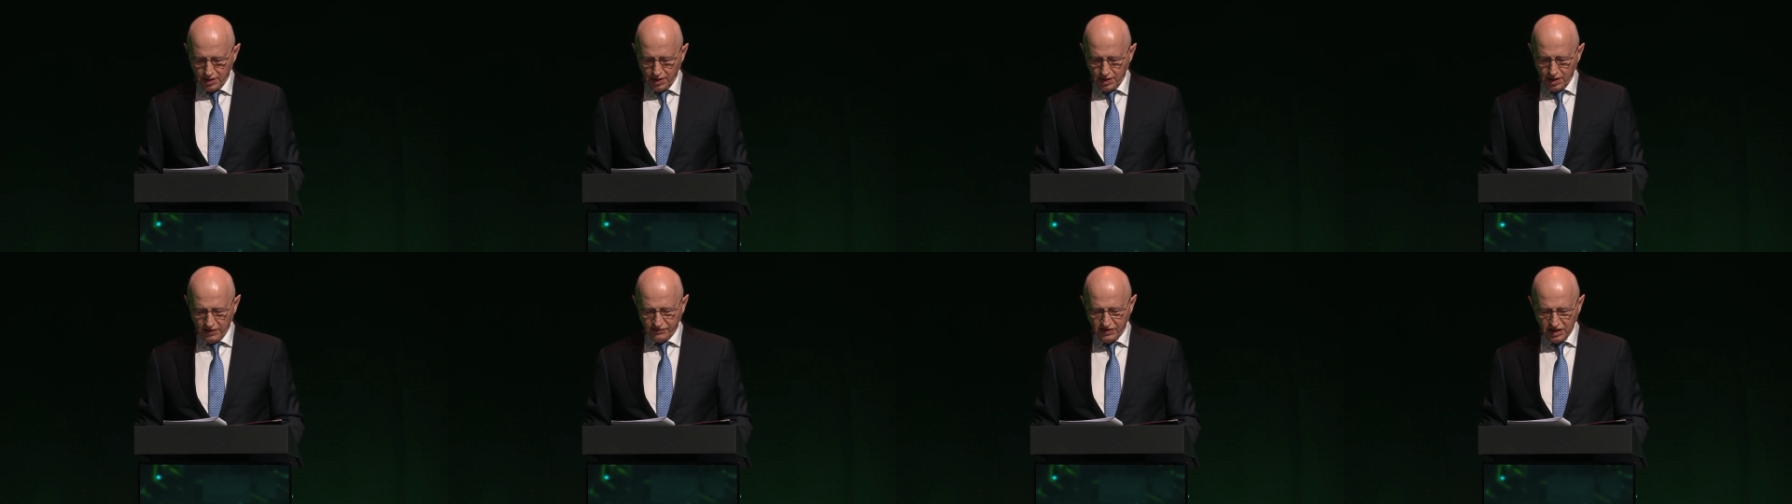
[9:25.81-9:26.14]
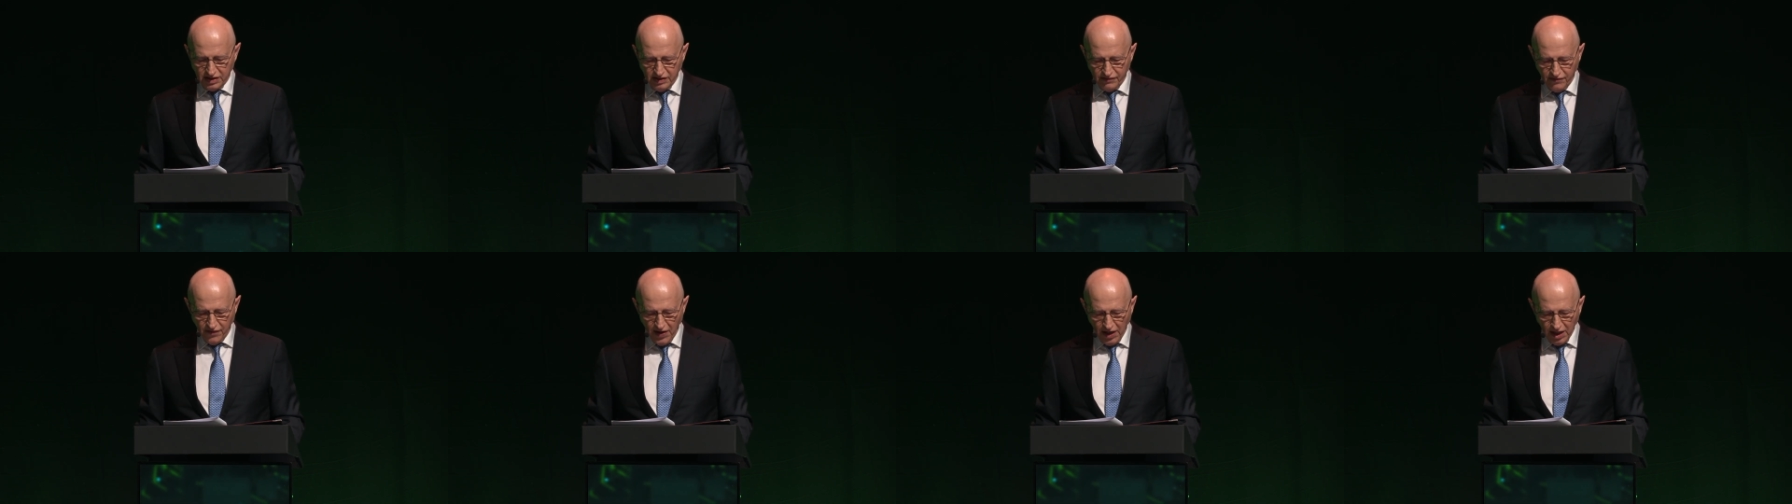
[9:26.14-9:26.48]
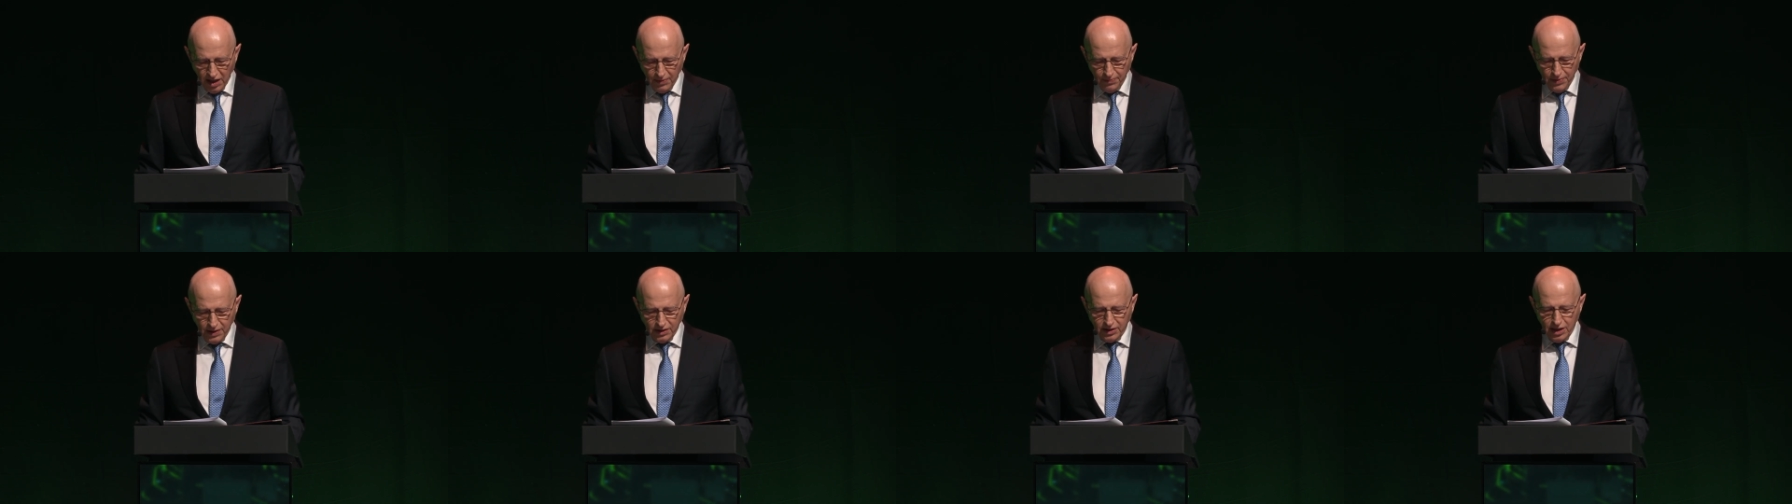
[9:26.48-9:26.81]
of the
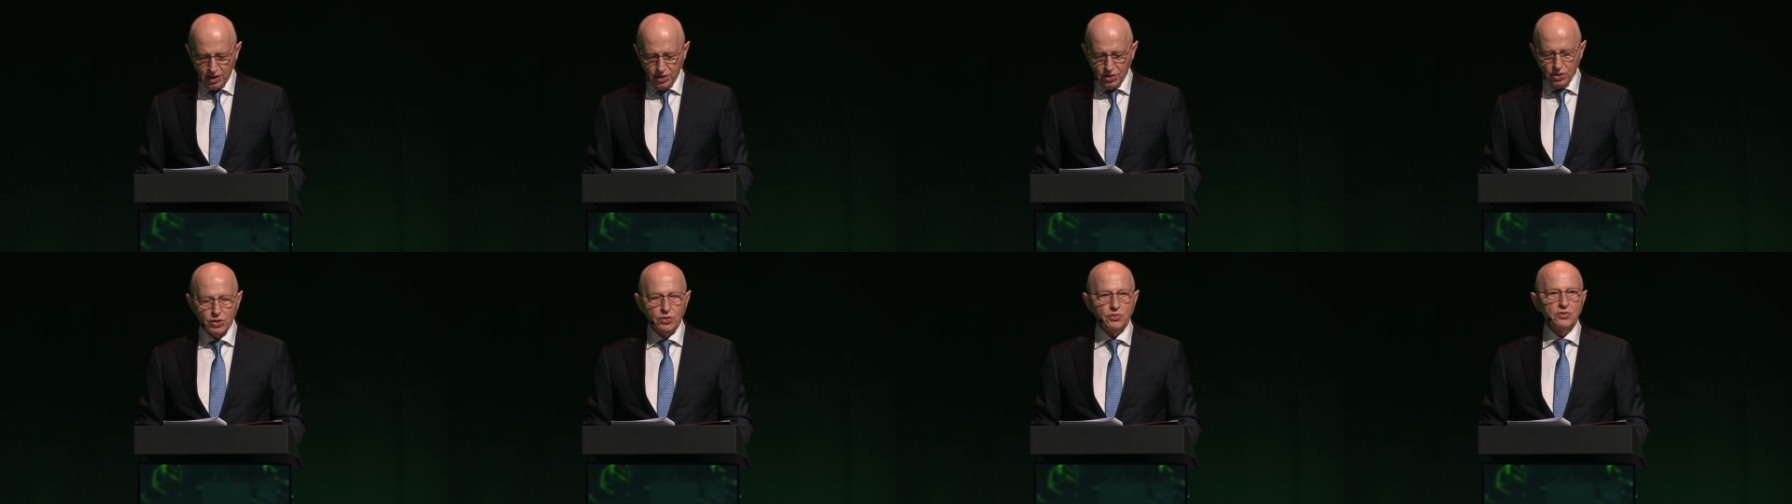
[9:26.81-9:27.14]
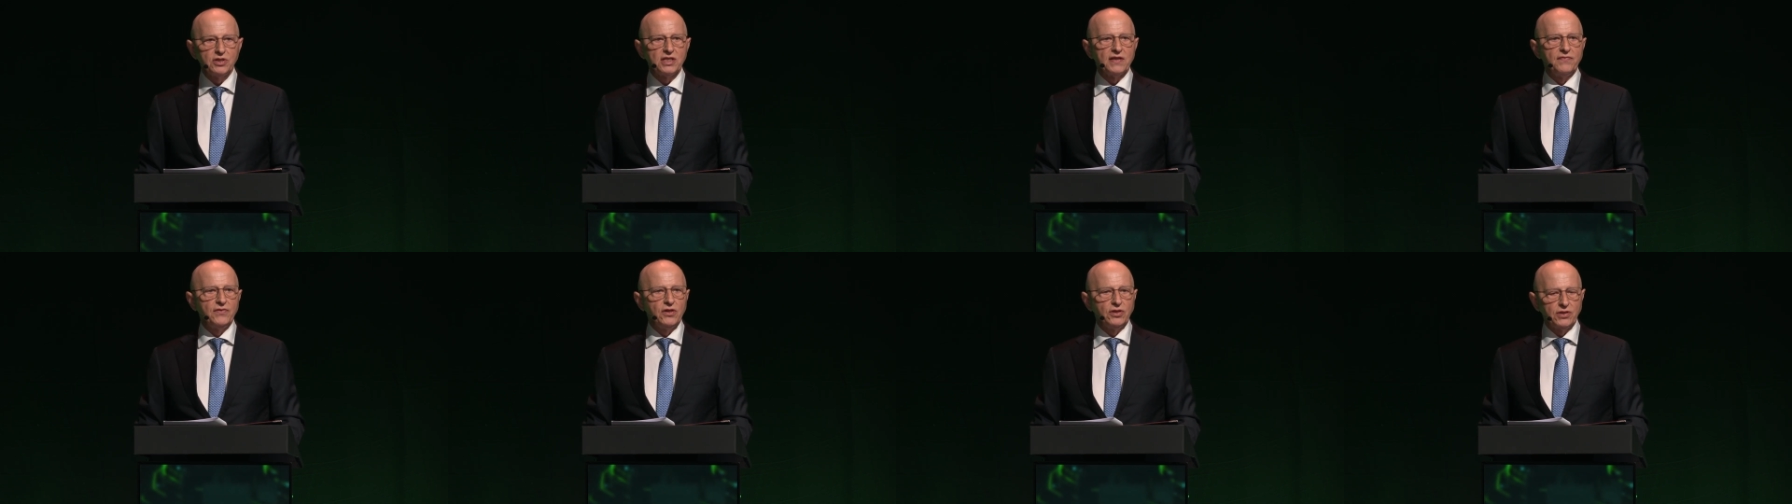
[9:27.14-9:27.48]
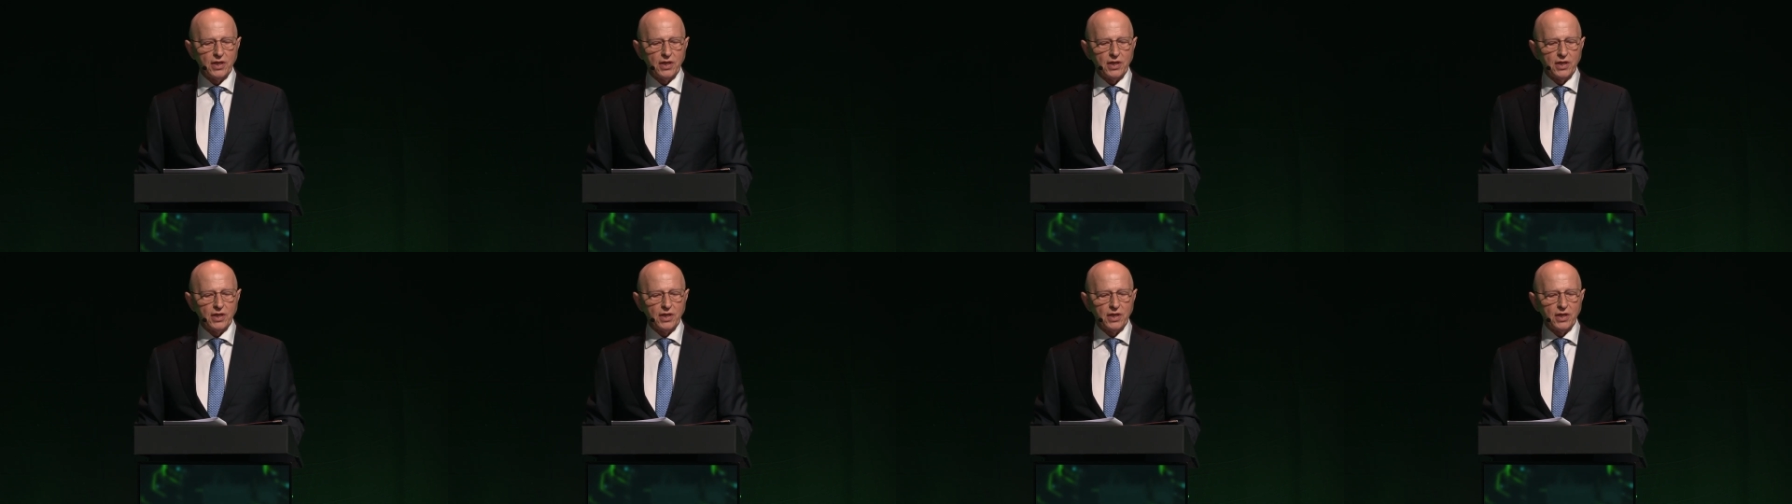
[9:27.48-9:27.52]
development and use of new